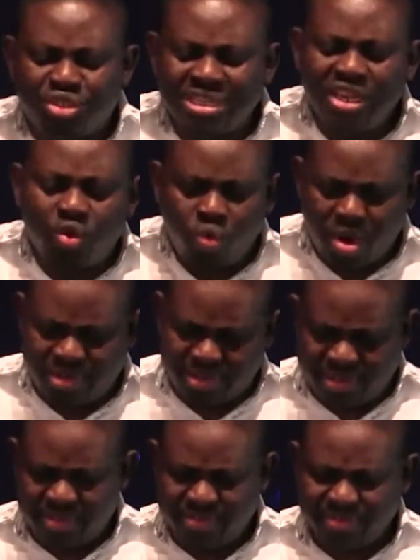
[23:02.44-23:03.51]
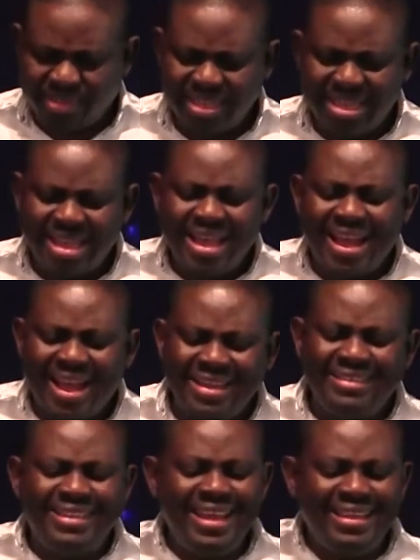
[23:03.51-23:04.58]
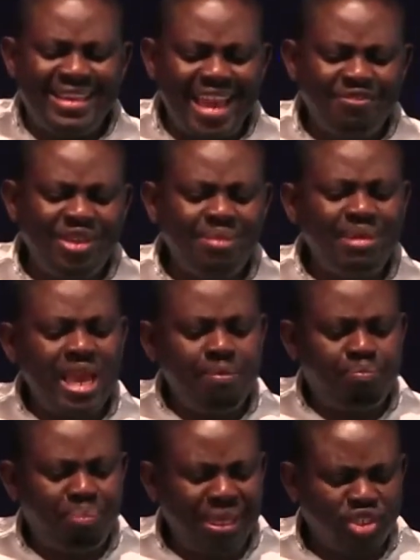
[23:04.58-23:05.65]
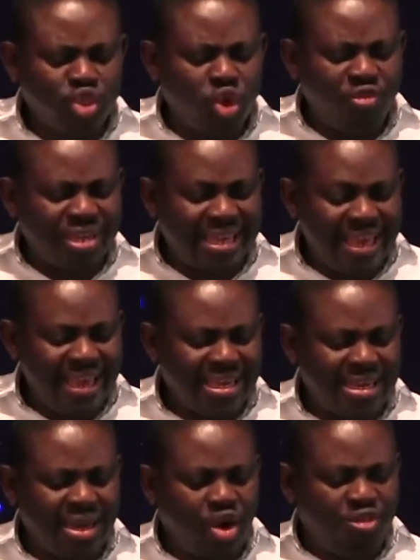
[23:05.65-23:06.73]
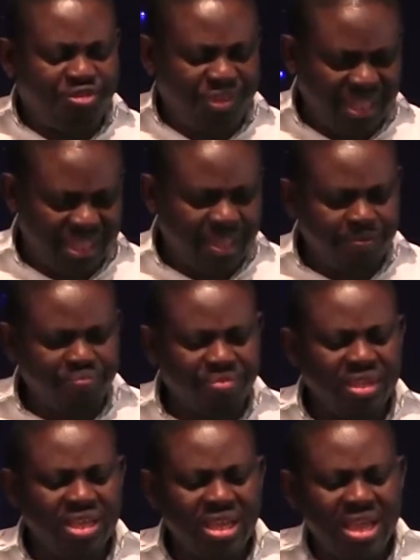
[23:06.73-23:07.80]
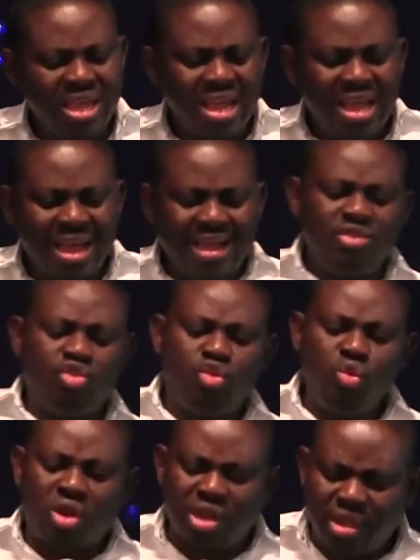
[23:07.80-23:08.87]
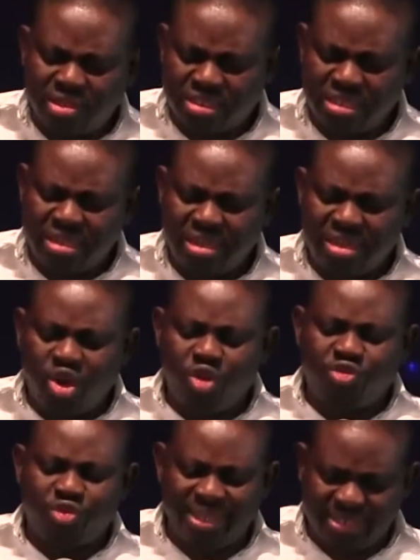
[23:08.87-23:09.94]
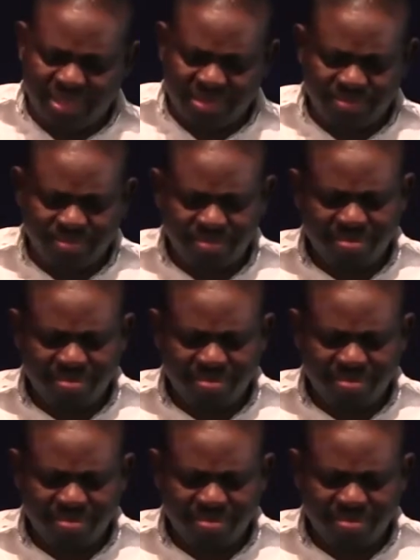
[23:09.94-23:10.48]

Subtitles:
drink water, and they gave him a piece of cake of fig and 2 cluster of raisin.